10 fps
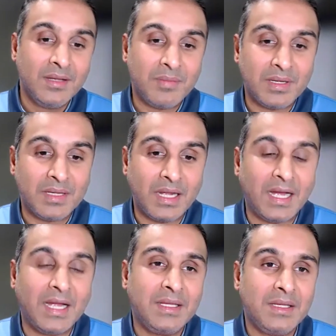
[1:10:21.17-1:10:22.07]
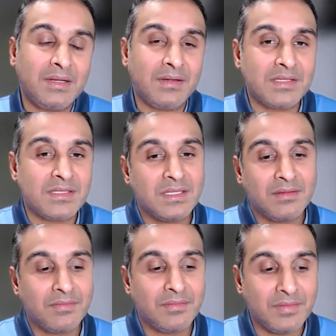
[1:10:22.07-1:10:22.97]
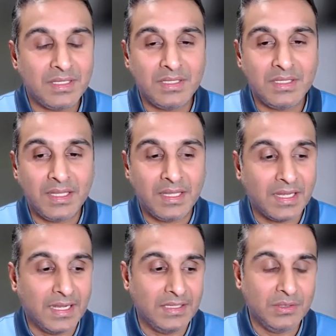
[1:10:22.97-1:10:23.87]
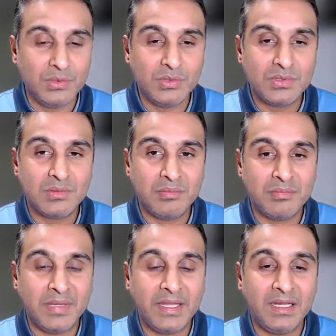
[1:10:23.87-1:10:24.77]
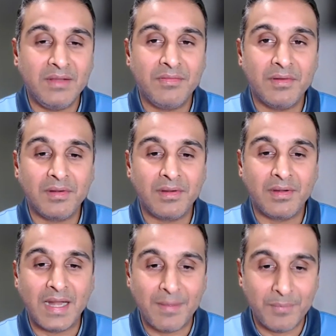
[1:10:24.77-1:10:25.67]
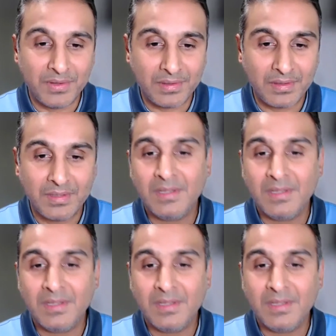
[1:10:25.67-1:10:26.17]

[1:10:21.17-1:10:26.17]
But I reserve AI use mainly for grammar